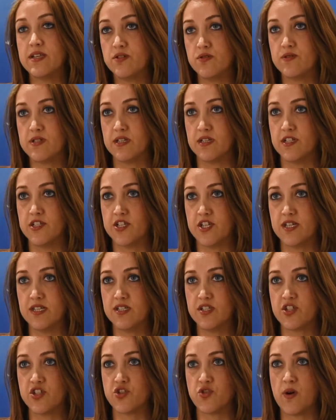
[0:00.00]
due
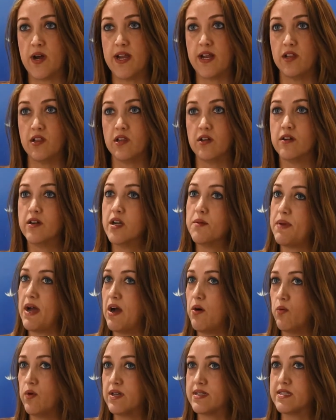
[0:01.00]
diligence to try to learn
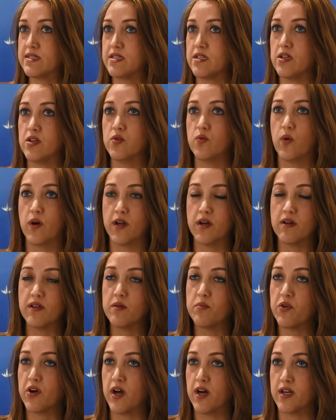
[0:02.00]
about what's new, what are
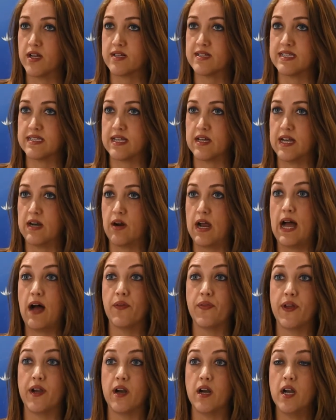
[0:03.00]
the products that are
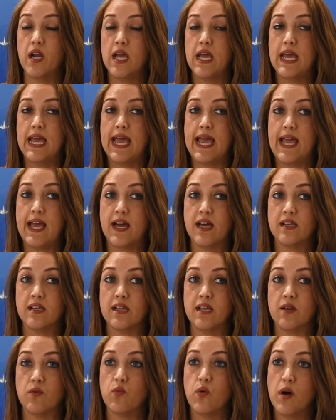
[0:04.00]
out there,
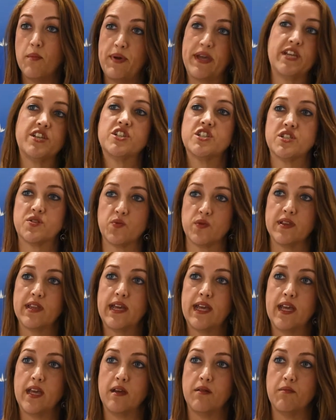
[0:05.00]
and in what patients will
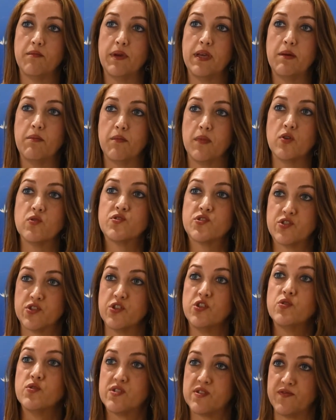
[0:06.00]
they be most
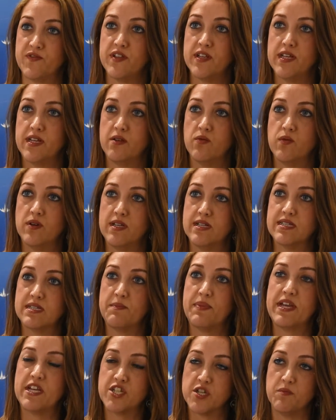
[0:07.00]
useful in, what is the
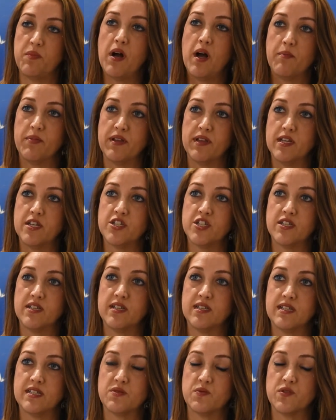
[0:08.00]
patient population
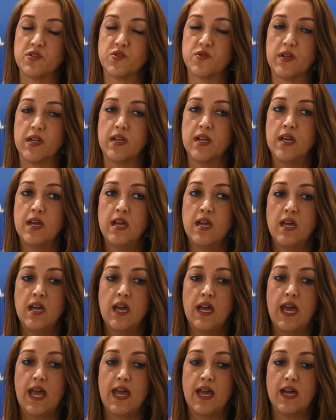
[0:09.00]
that this will treat.
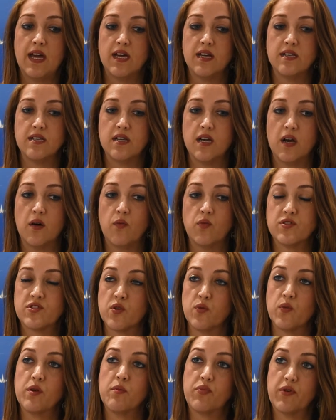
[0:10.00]
And
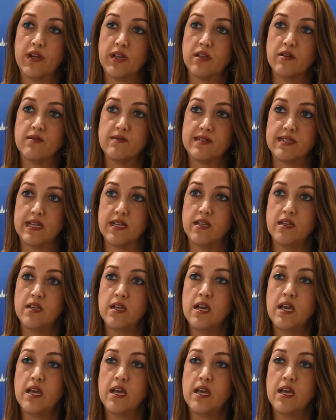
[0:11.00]
so we bring those in,